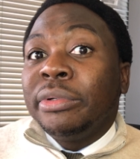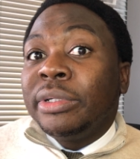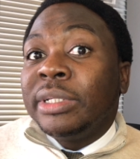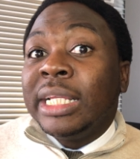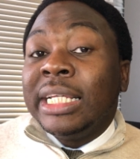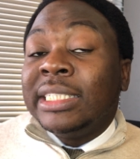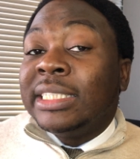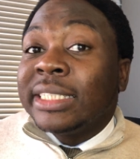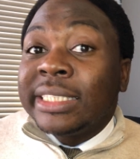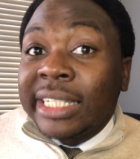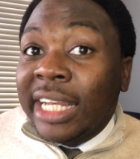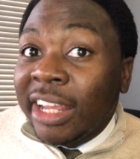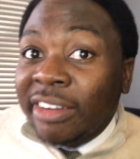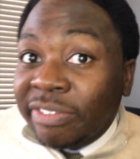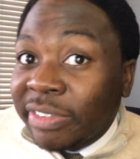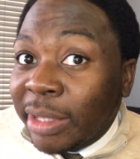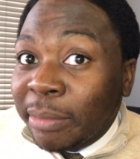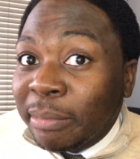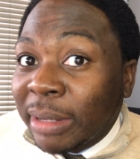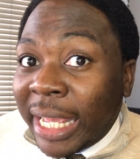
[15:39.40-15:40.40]
They just
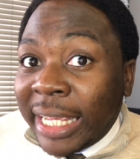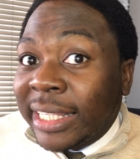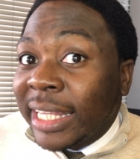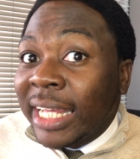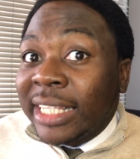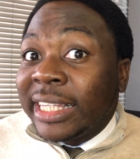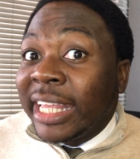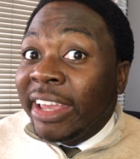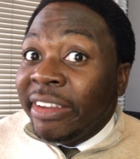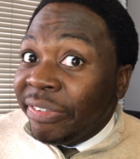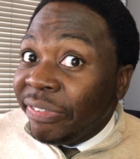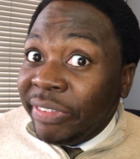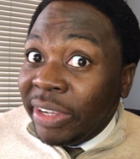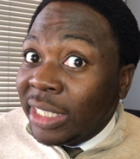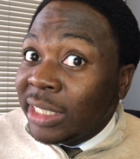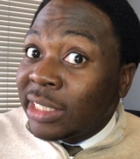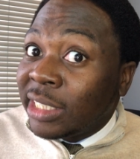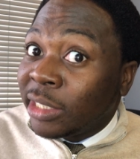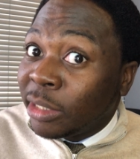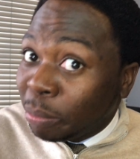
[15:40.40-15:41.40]
left them like that. They
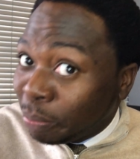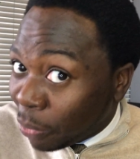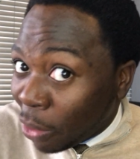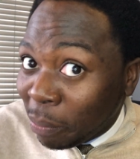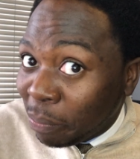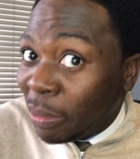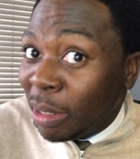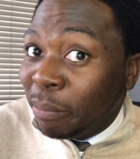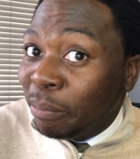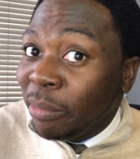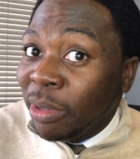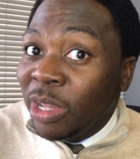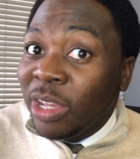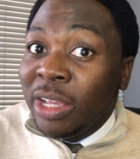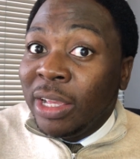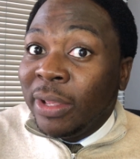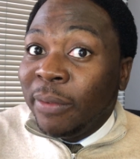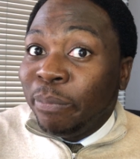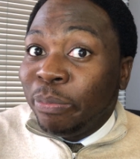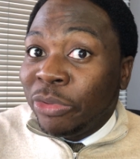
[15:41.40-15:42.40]
fixed the problem,
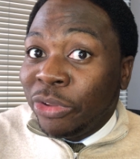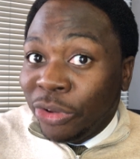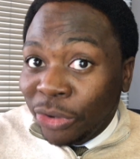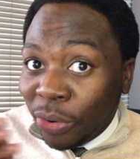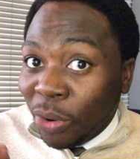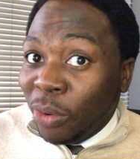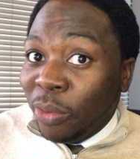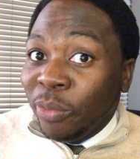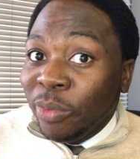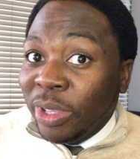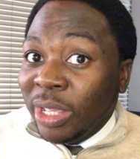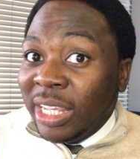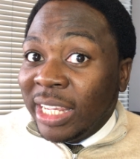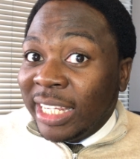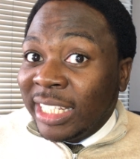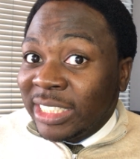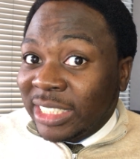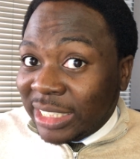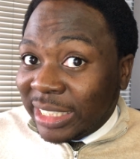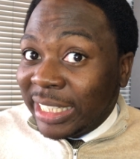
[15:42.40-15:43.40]
you know?
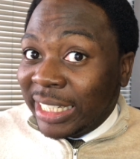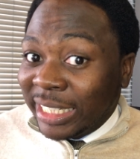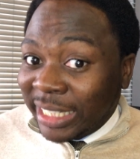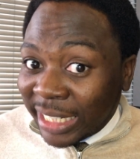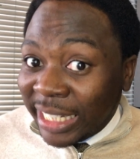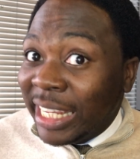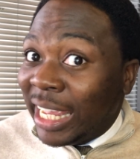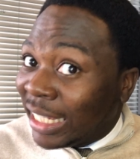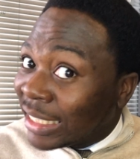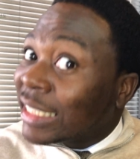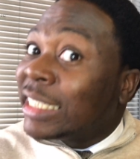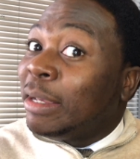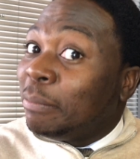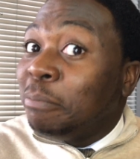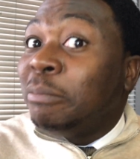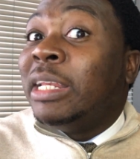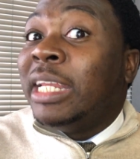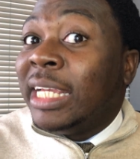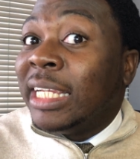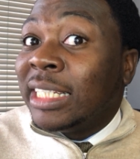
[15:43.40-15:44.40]
It's the
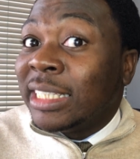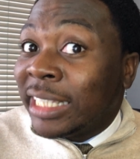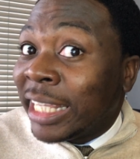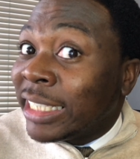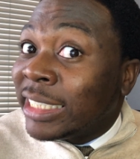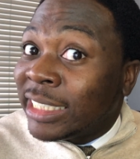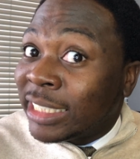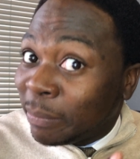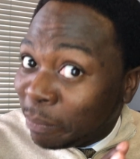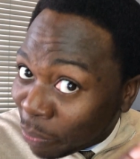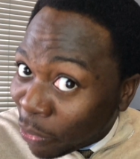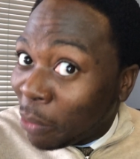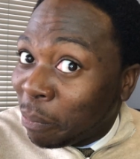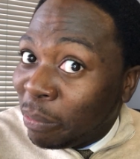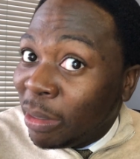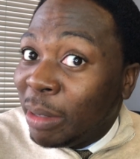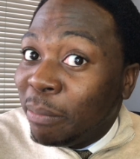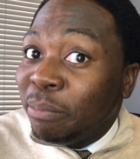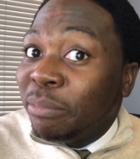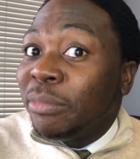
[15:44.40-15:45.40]
reassembling that's the
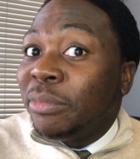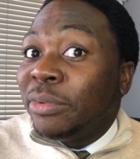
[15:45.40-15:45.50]
problem.